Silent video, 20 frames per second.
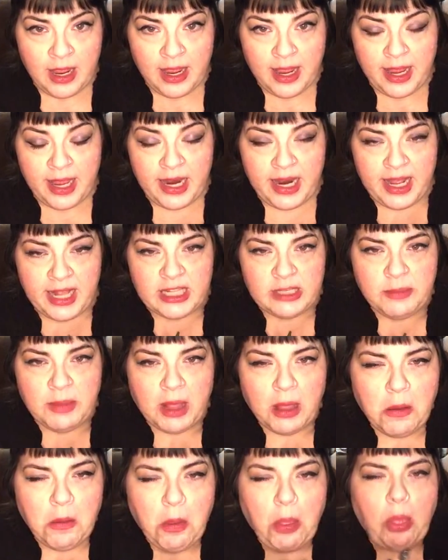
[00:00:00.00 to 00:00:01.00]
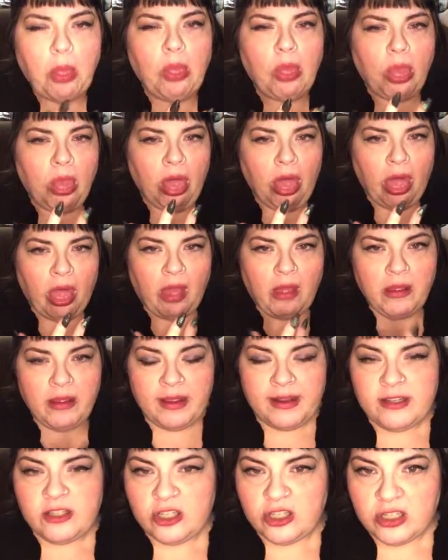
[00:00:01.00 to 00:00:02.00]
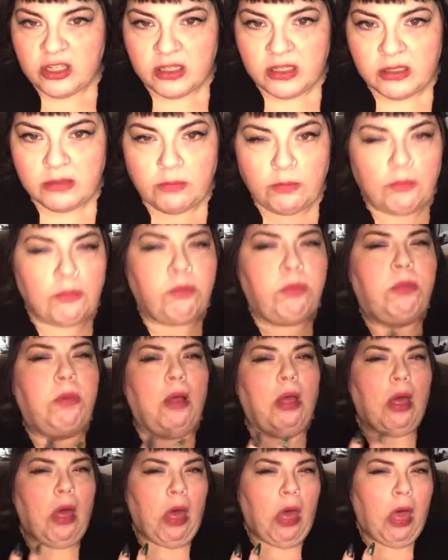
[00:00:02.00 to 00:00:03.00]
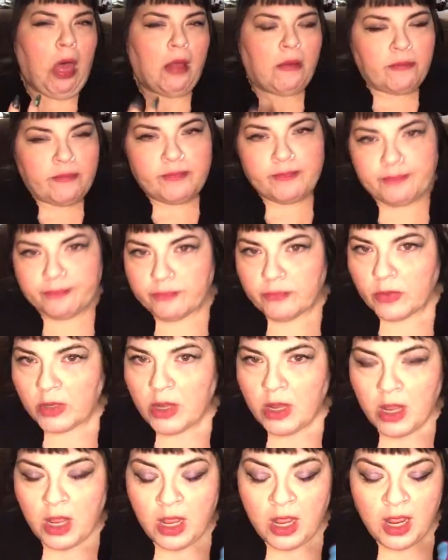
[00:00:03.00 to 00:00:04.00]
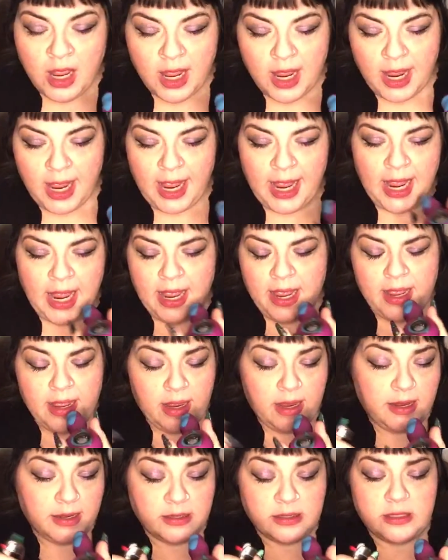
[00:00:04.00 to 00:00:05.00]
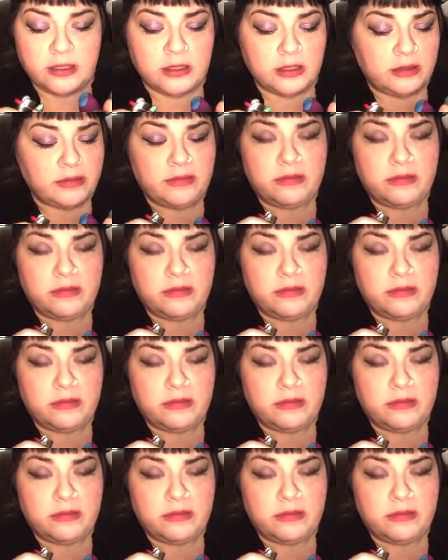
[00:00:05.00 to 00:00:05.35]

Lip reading: It hits me like, ugh, it's just, ugh. And